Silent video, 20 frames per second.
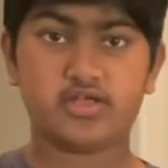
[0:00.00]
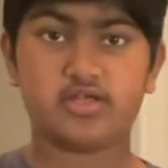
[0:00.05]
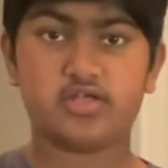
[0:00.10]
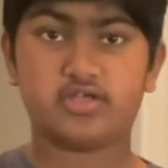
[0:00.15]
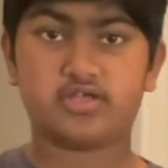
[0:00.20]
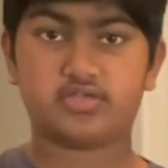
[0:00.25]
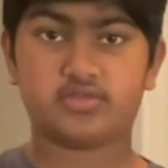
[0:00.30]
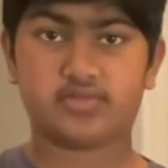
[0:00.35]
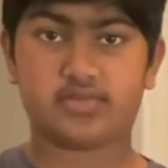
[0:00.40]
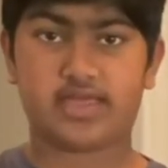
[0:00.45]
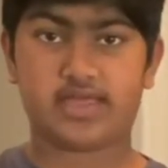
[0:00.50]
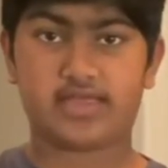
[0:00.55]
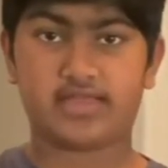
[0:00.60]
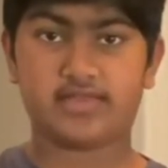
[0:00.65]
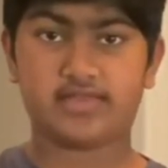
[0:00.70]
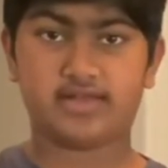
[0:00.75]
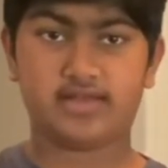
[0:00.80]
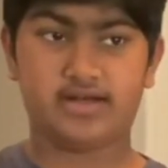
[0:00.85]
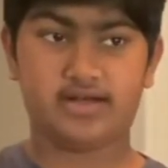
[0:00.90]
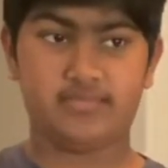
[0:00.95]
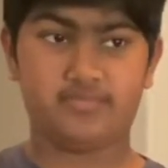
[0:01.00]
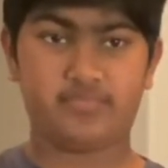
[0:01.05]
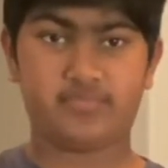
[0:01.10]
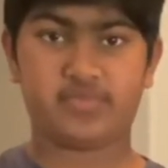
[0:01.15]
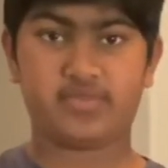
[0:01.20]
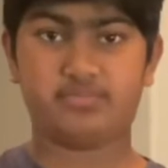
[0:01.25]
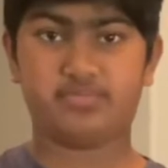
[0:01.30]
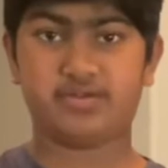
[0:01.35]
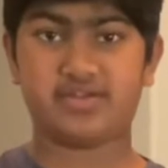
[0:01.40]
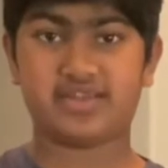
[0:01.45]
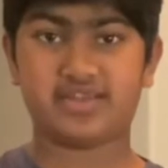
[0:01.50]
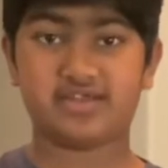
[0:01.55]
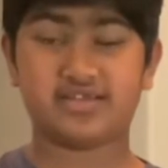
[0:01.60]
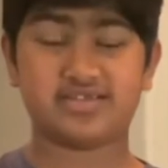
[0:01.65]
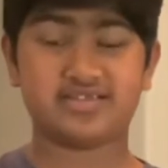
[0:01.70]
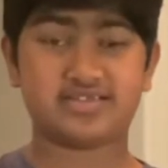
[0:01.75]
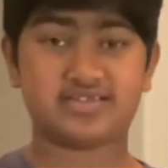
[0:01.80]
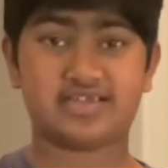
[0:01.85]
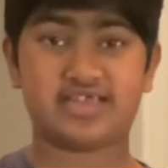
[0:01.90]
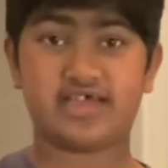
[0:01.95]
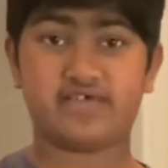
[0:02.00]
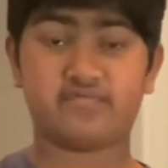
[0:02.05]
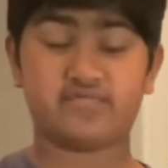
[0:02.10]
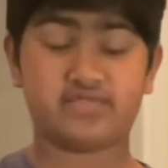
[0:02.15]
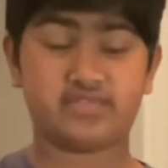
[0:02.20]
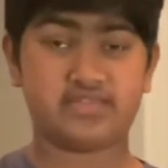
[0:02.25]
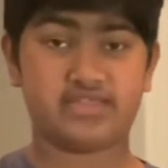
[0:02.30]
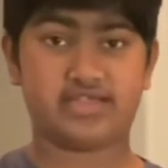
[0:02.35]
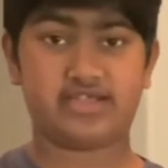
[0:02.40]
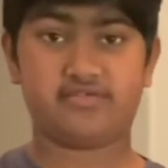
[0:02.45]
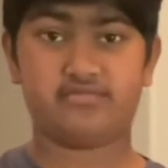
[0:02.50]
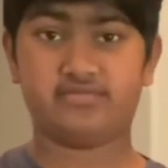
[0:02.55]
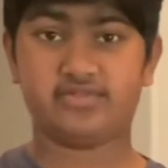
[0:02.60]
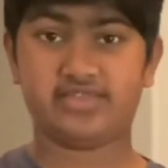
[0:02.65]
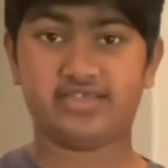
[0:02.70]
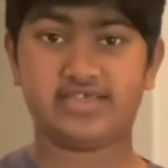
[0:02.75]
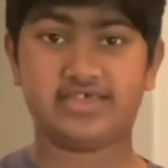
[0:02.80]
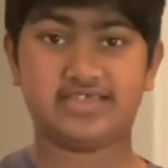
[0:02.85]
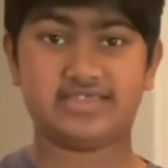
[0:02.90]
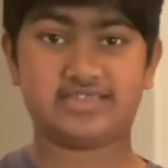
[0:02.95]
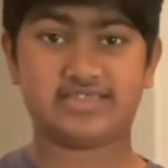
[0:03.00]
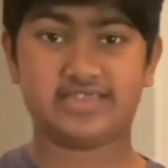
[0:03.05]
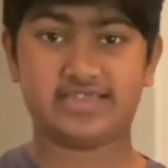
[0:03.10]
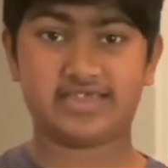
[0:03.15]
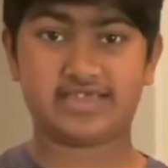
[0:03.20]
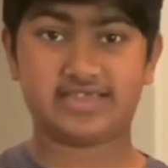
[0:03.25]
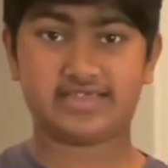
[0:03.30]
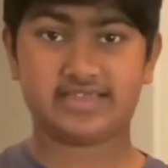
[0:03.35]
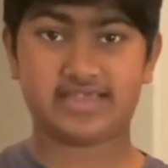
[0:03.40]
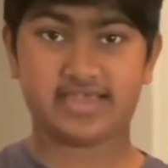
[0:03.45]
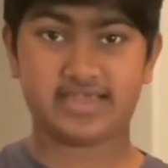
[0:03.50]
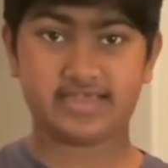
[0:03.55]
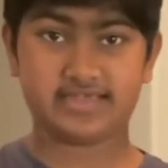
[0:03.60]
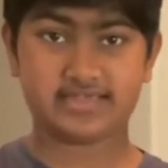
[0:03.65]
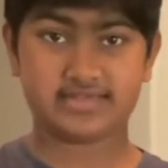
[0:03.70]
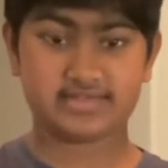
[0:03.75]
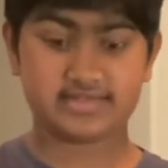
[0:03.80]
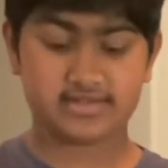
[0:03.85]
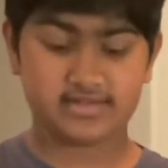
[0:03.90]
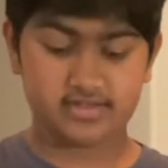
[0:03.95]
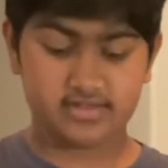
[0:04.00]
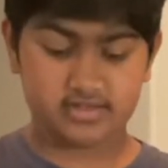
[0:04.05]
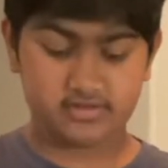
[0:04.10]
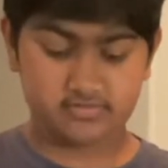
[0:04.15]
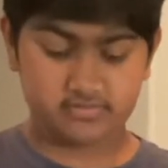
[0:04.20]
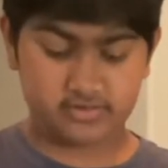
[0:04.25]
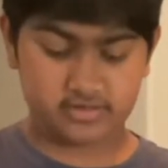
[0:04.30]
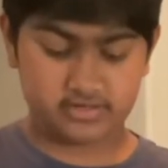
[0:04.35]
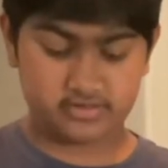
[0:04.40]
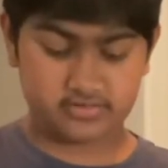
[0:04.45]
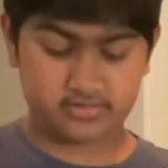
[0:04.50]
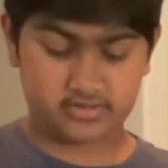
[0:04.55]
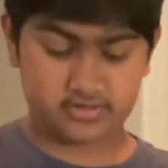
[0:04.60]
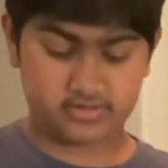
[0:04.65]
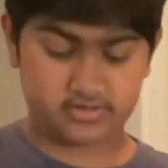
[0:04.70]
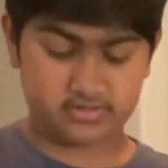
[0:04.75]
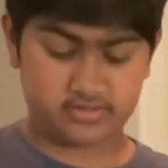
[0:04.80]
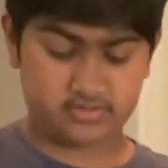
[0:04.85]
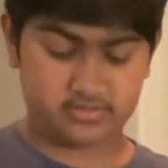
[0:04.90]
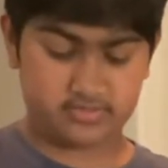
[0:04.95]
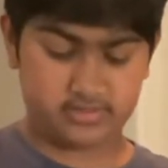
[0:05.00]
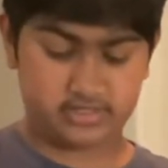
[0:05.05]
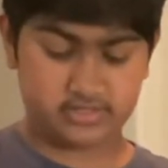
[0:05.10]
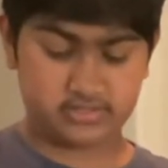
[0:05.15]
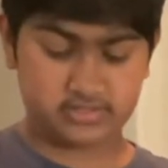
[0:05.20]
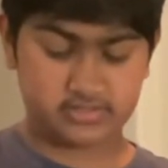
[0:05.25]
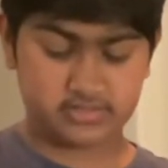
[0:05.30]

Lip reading: so that the paneer doesn't have like a really acidic taste when you curdle the milk.